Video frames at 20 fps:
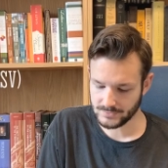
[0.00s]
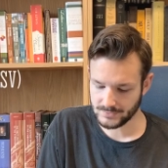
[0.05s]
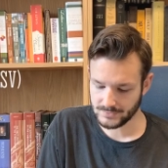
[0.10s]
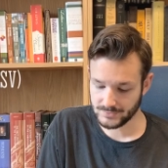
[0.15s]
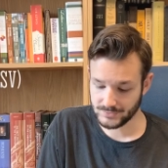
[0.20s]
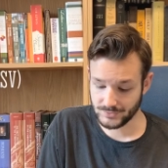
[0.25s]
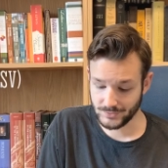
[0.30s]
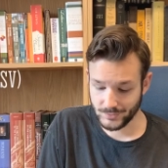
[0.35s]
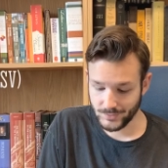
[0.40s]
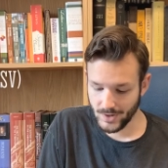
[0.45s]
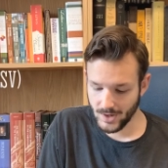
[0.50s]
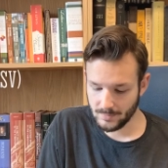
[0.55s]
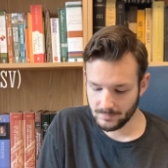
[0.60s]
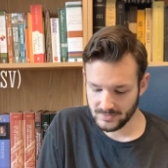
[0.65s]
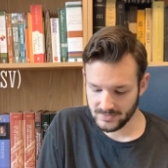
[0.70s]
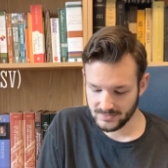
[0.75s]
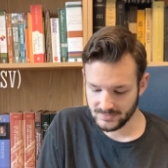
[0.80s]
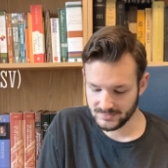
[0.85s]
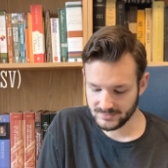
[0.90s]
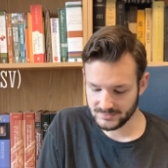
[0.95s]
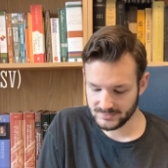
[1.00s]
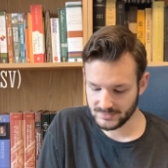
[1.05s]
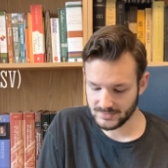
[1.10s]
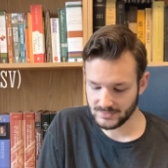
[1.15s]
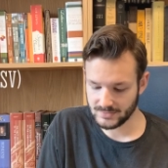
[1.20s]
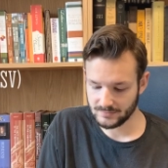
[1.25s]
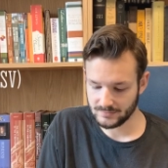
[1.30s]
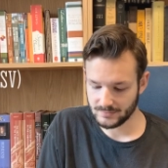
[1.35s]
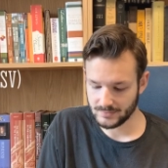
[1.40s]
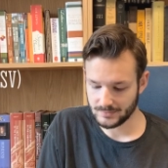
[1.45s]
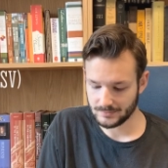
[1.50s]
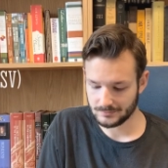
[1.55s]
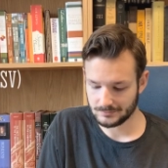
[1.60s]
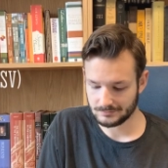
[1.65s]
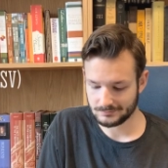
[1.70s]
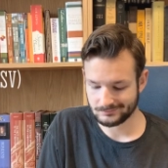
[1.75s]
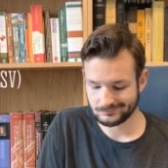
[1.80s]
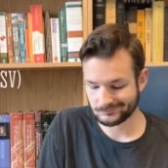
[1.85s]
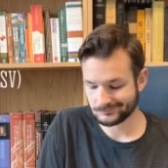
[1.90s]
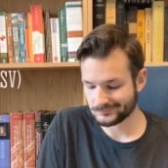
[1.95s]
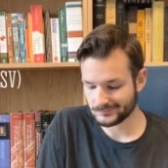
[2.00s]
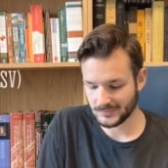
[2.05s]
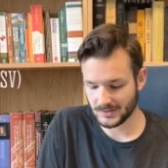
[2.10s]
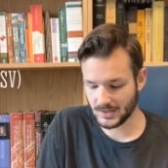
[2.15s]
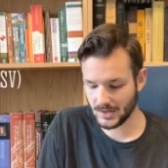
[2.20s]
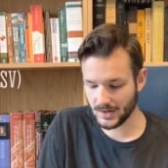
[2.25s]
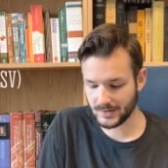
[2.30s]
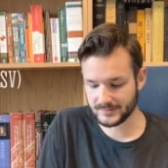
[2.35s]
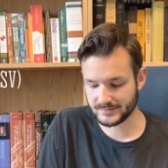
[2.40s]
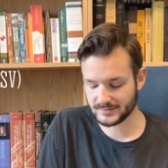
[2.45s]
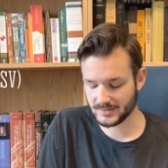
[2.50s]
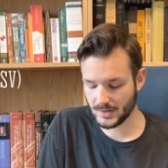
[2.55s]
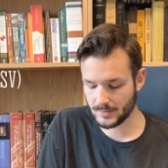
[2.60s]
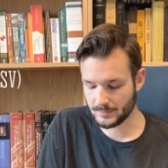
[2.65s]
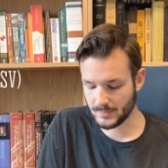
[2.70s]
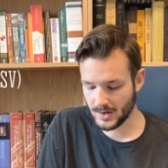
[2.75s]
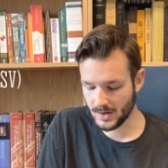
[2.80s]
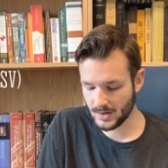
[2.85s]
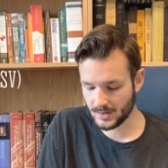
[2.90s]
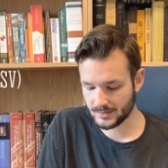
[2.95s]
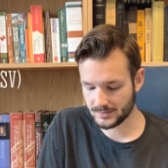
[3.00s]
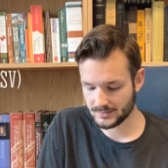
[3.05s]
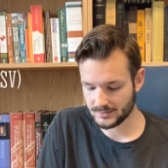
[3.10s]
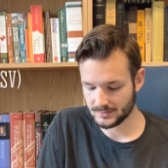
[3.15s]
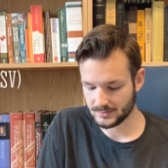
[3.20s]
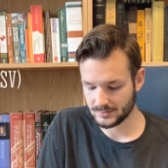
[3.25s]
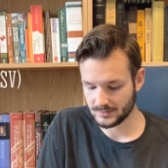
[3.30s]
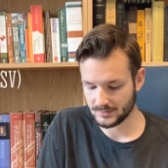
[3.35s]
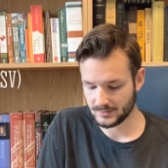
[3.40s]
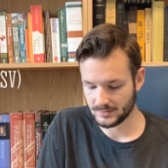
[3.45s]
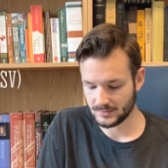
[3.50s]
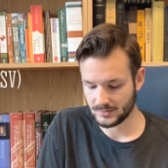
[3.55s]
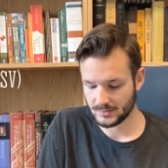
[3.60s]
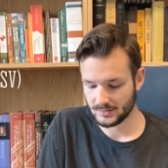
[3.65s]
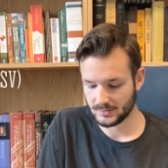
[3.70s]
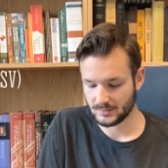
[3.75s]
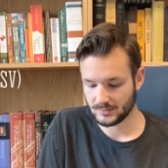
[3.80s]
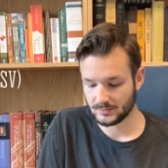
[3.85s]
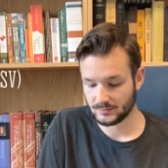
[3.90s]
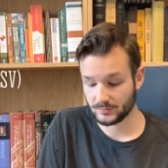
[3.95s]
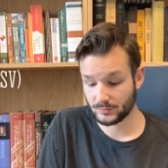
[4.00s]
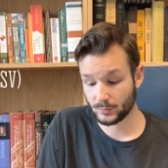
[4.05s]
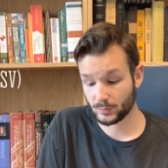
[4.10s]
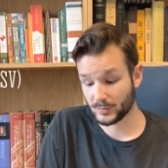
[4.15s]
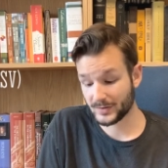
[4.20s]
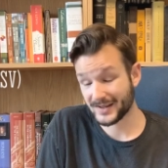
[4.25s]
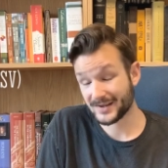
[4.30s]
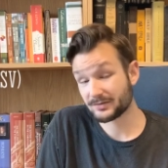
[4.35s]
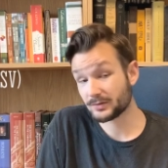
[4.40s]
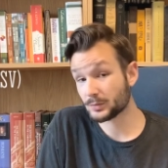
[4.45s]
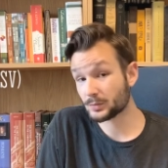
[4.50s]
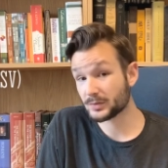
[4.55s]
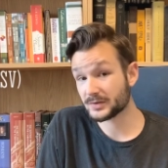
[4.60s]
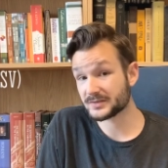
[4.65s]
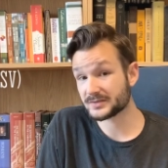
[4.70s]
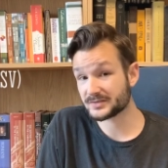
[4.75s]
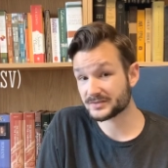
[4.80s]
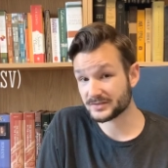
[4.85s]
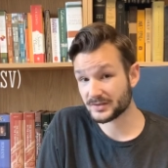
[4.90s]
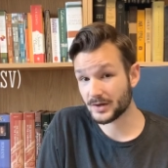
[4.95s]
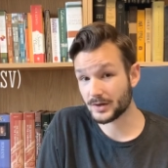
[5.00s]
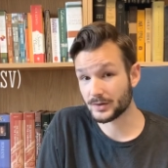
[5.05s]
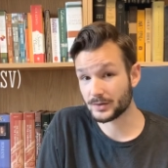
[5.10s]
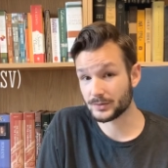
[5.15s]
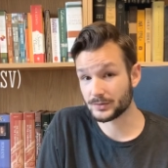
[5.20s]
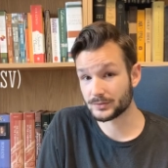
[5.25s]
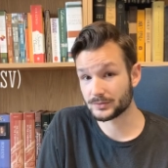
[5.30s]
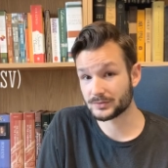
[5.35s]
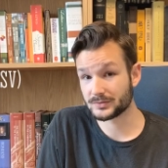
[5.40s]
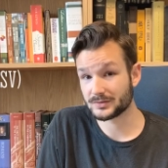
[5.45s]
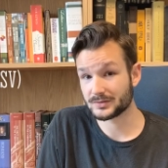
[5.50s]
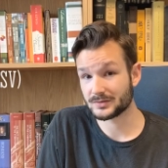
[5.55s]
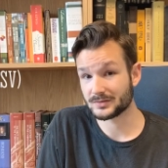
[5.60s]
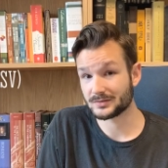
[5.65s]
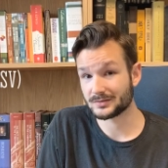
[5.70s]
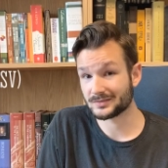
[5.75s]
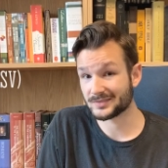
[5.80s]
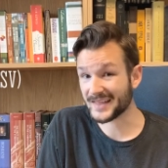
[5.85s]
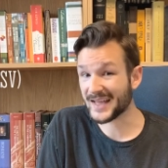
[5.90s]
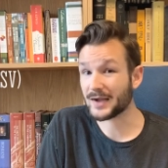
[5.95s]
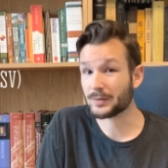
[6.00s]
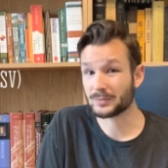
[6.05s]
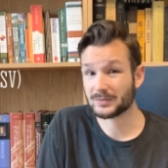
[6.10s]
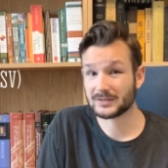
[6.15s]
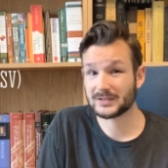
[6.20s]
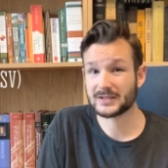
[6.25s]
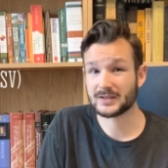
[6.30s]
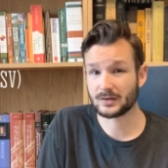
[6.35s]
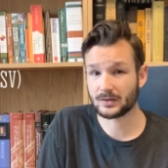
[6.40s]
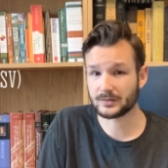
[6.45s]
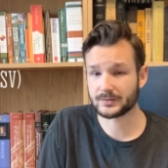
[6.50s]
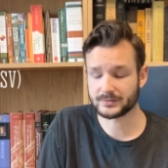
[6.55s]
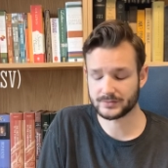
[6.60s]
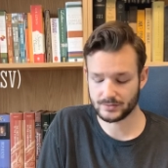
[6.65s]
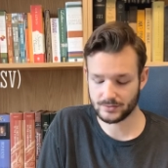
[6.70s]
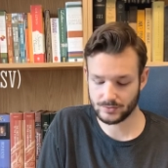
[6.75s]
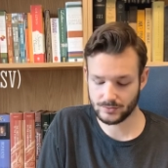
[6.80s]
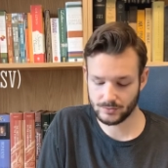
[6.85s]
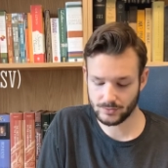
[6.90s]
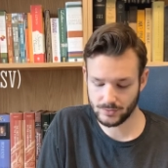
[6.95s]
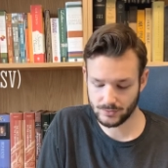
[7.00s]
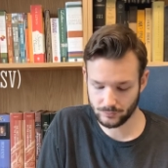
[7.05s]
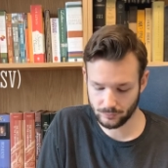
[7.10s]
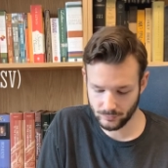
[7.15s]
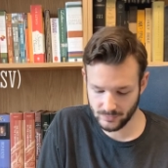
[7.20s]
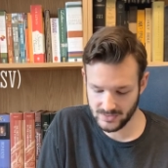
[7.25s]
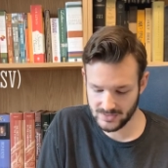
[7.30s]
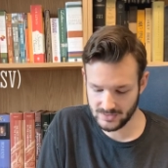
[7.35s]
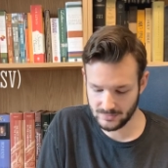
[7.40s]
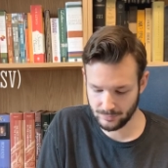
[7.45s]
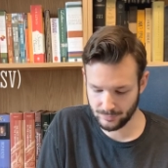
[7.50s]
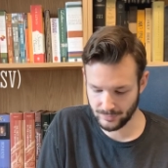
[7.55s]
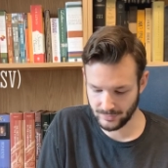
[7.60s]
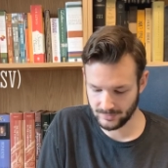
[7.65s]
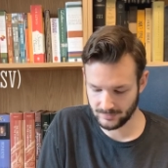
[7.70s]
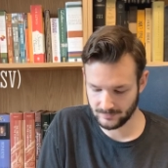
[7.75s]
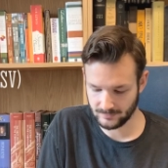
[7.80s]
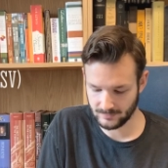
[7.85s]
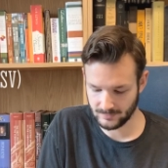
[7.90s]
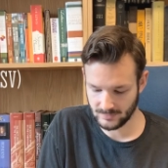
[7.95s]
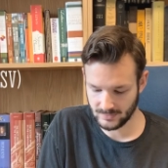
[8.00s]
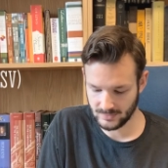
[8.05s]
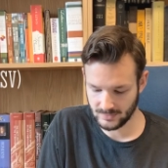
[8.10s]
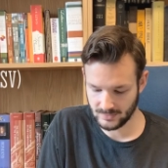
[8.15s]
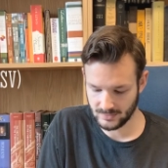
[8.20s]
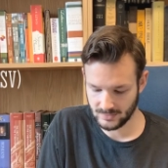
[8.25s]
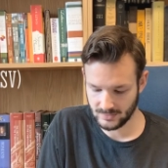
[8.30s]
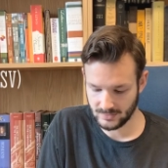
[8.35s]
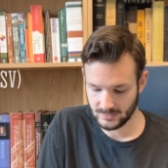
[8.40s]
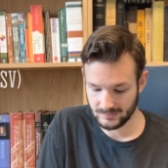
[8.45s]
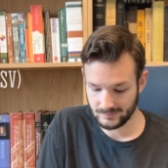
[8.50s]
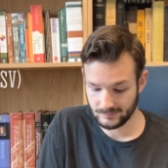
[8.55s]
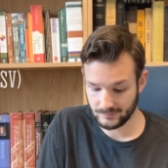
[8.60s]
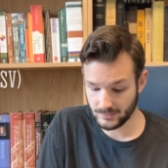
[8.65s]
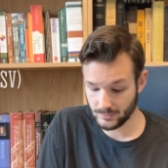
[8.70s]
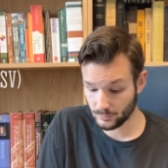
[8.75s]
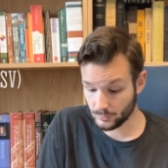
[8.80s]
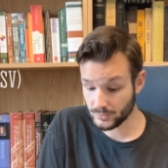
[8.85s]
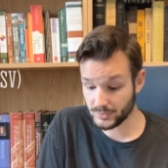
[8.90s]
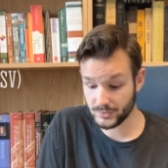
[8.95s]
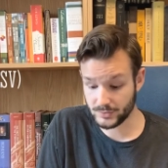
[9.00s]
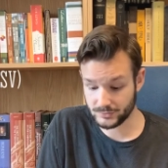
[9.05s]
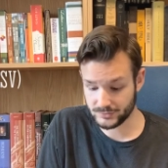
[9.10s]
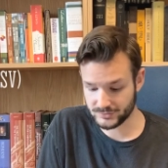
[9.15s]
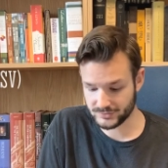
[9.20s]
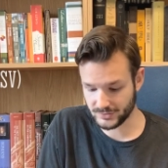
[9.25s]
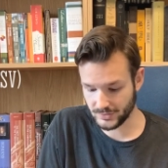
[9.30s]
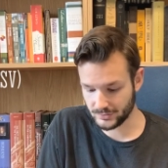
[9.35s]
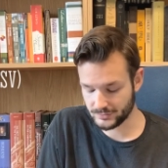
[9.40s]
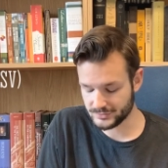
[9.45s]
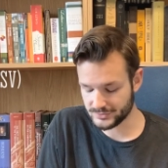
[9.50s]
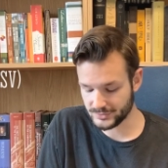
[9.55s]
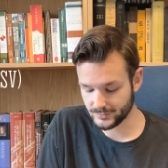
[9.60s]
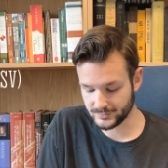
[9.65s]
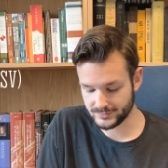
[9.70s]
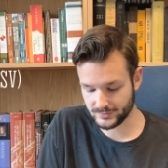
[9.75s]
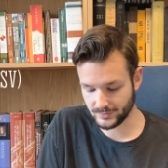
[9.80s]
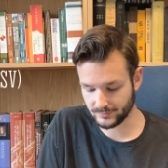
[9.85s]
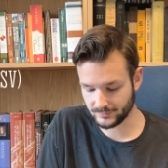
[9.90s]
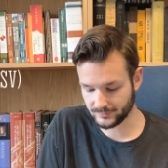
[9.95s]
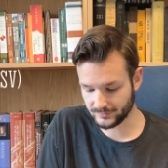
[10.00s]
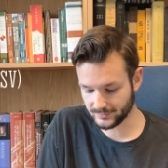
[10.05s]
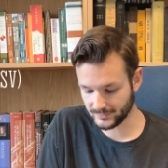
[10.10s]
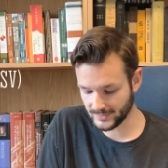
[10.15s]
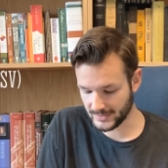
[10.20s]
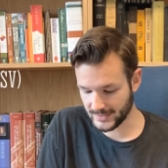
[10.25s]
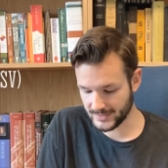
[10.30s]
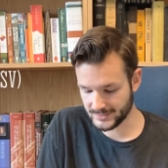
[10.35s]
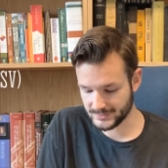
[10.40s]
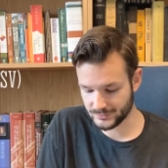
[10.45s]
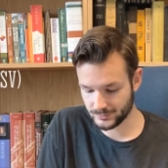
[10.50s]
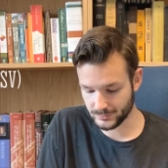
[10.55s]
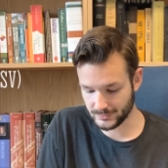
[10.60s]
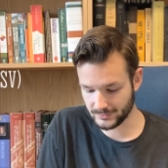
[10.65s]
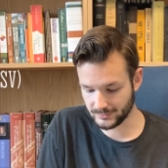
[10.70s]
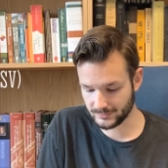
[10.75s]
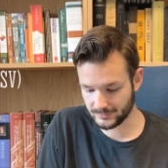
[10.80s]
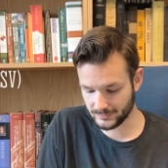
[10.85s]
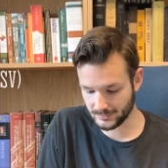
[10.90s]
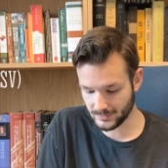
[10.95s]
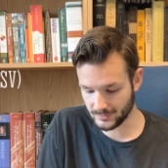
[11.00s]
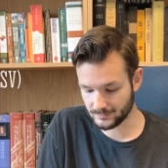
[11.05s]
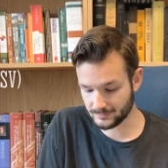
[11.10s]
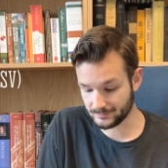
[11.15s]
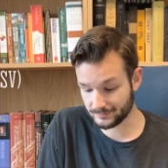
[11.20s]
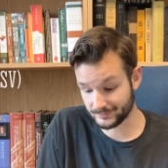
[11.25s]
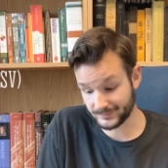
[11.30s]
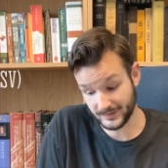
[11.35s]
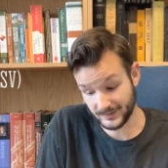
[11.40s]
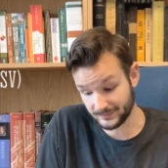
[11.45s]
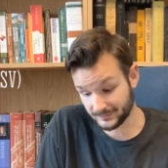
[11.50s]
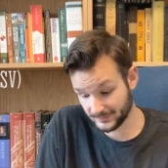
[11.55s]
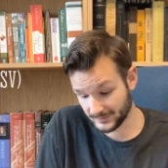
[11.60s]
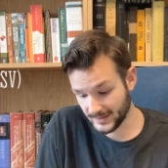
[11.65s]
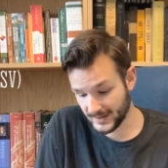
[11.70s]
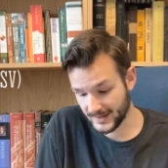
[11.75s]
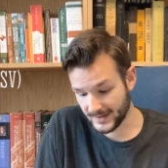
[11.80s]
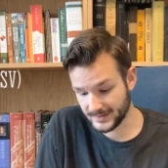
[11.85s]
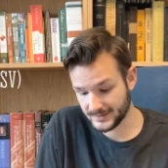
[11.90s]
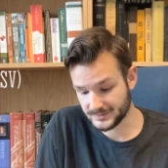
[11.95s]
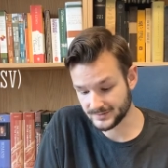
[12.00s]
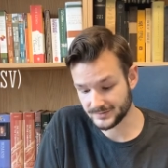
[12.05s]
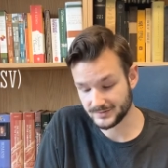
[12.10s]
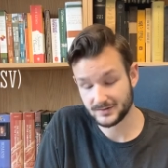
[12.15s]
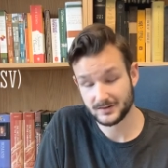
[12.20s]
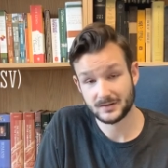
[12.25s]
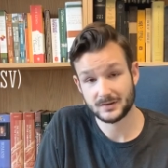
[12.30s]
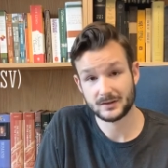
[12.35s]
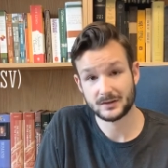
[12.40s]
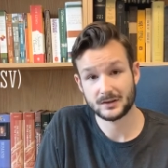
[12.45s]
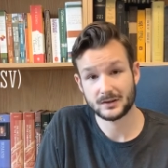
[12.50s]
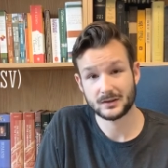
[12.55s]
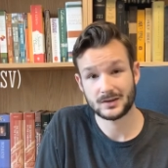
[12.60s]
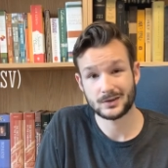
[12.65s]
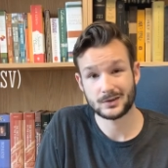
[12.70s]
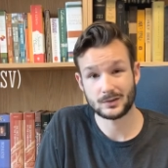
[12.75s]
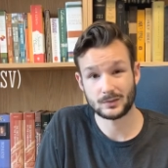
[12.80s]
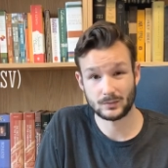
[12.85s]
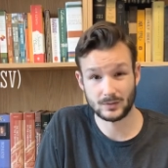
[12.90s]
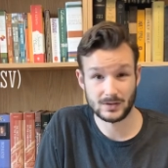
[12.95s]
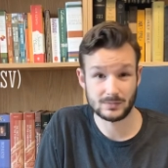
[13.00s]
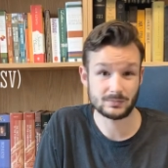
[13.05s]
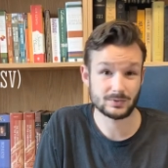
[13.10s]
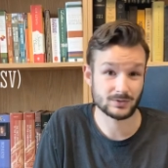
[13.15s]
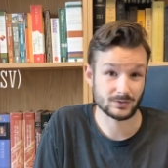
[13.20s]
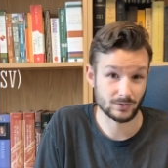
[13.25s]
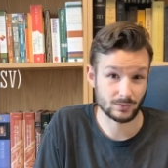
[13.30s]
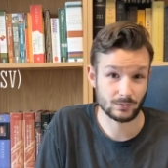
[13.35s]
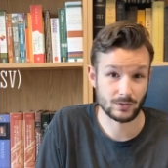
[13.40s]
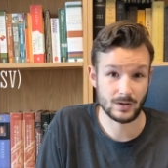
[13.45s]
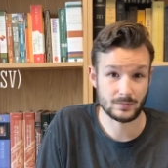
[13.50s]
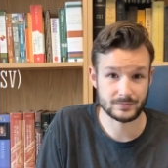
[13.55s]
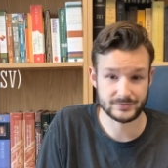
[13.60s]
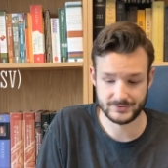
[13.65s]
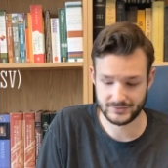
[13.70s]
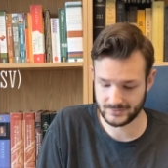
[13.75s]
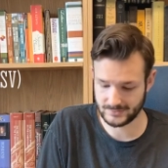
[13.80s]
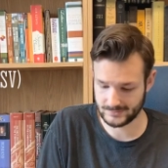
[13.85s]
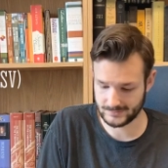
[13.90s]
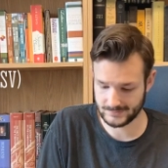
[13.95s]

Do not be deceived, God is not mocked. For whatever one sows, that will he also reap. For the one who sows to his own flesh will from the flesh reap corruption.